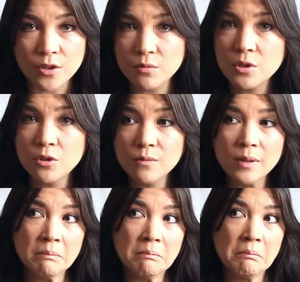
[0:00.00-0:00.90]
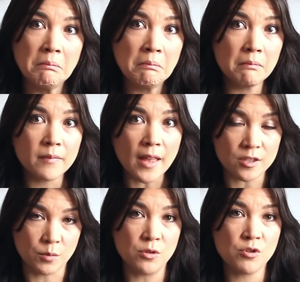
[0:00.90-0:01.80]
YouTube?
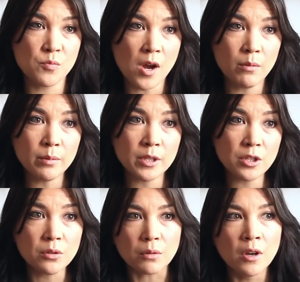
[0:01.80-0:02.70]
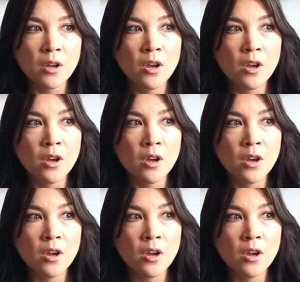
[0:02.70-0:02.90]
That's what you should probably do.